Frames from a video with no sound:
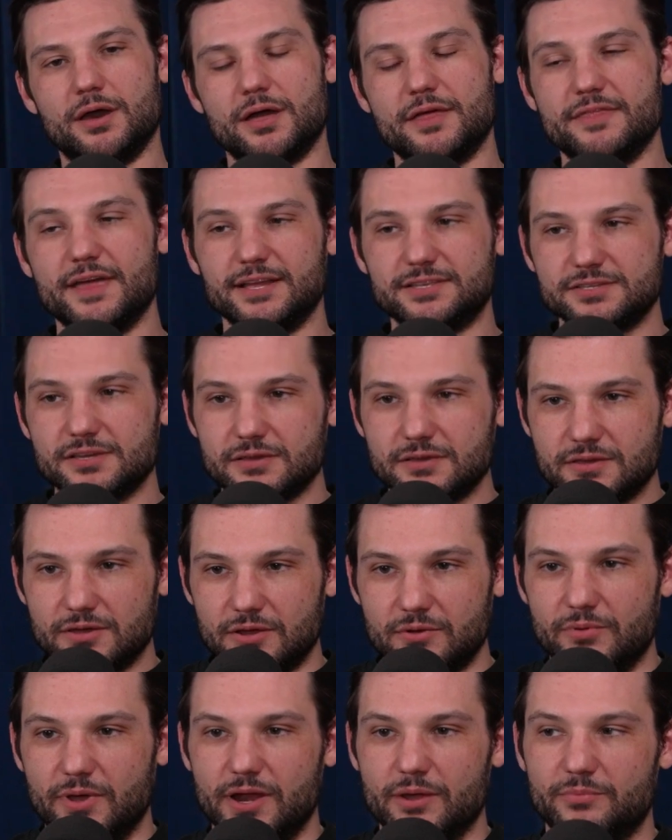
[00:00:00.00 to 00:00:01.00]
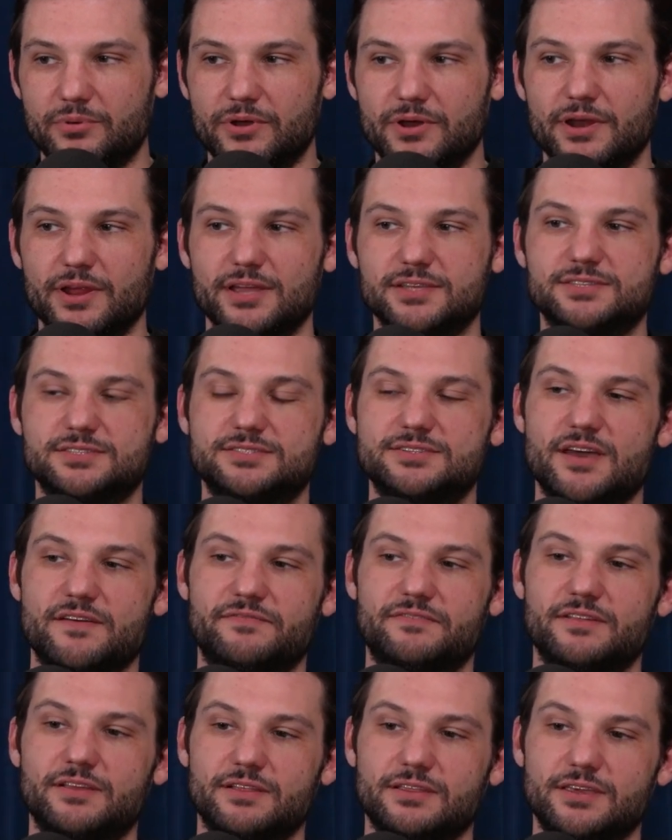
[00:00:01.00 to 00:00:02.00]
That's a good way to put it. It's
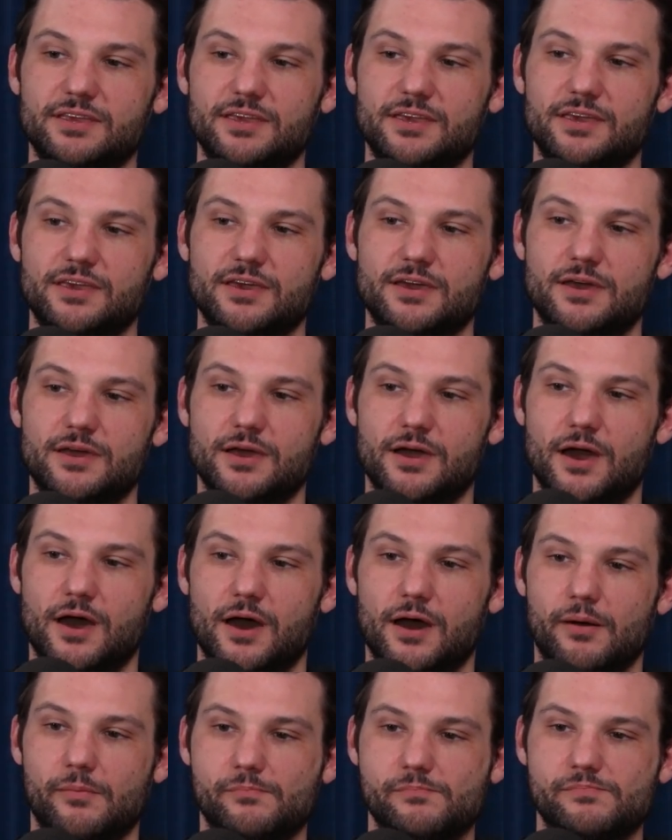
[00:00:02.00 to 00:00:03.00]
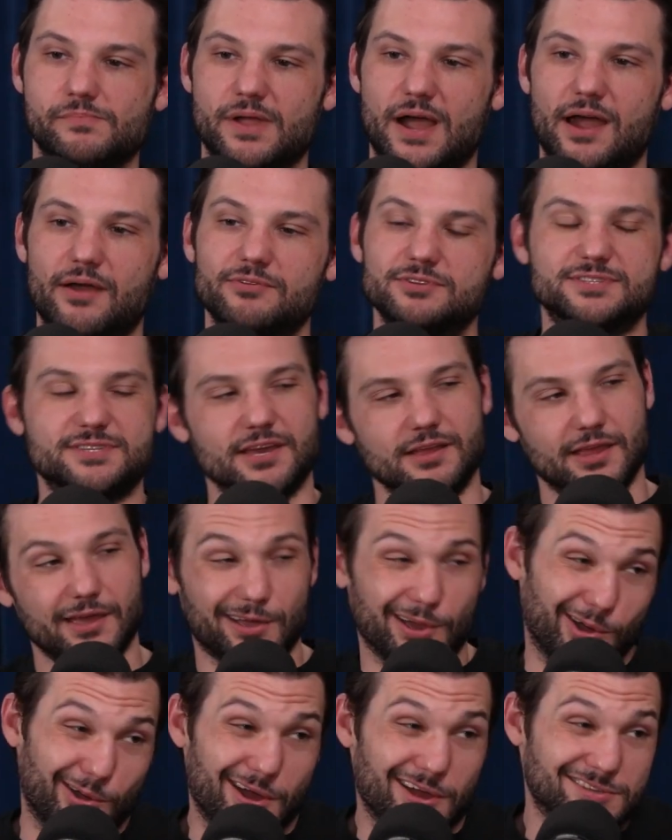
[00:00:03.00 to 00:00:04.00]
definitely, I would say,
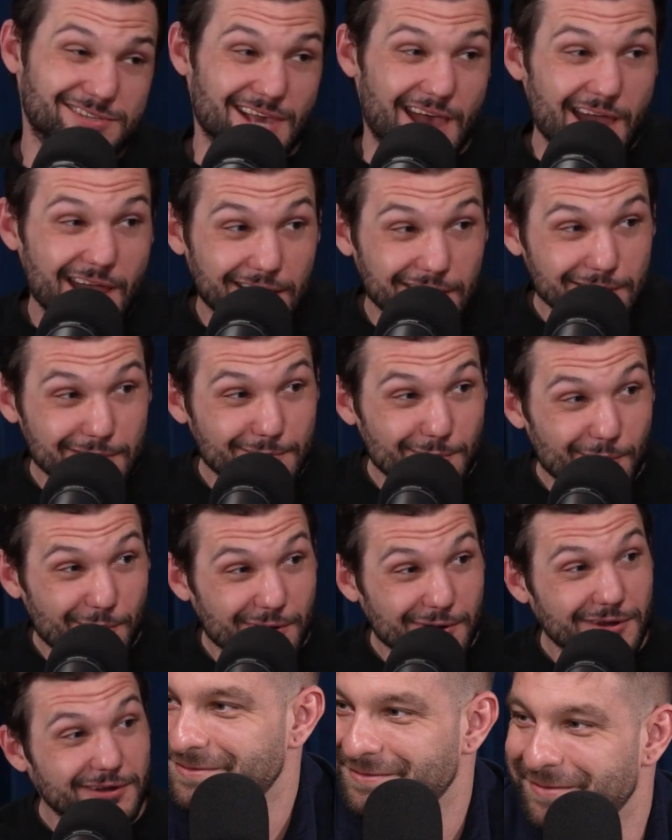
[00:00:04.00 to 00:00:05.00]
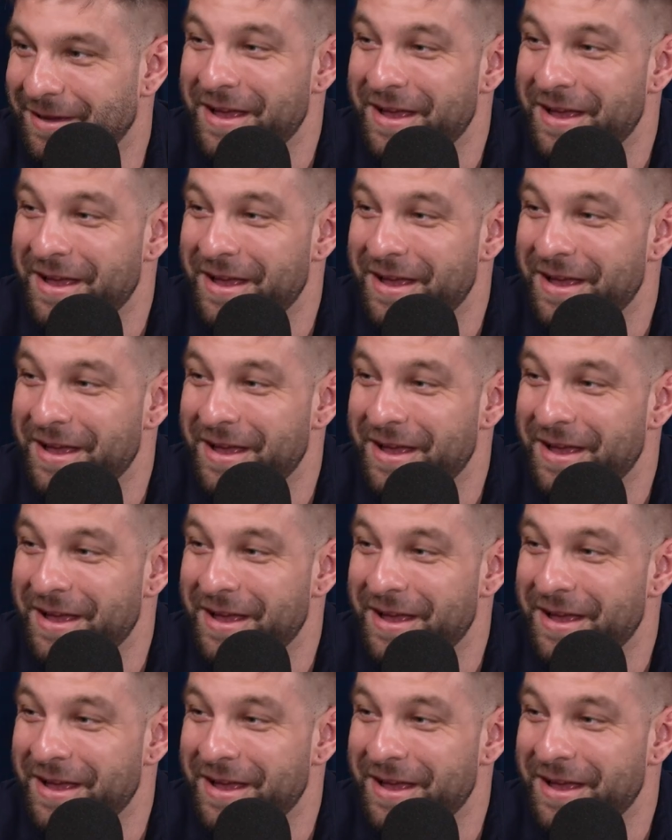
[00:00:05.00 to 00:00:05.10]
like, go outside a little more.